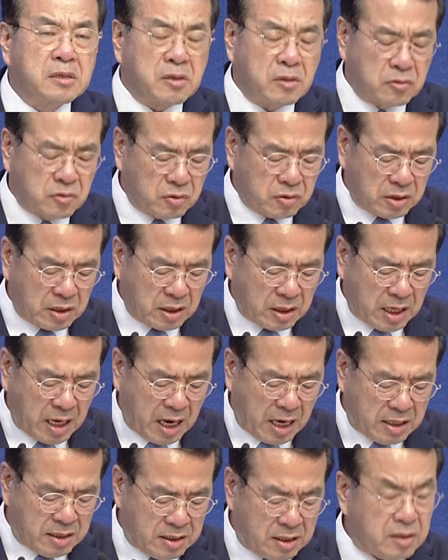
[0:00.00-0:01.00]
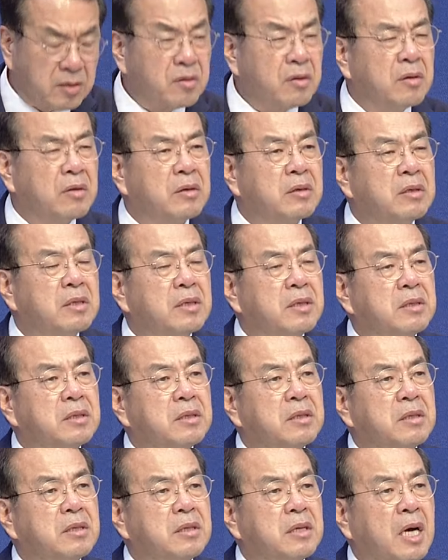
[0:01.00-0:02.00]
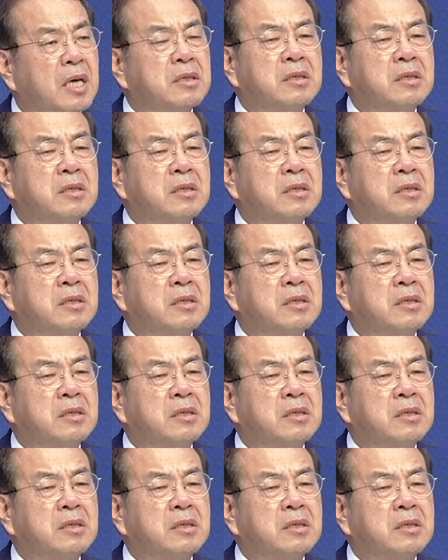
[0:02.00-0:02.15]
after teaching this word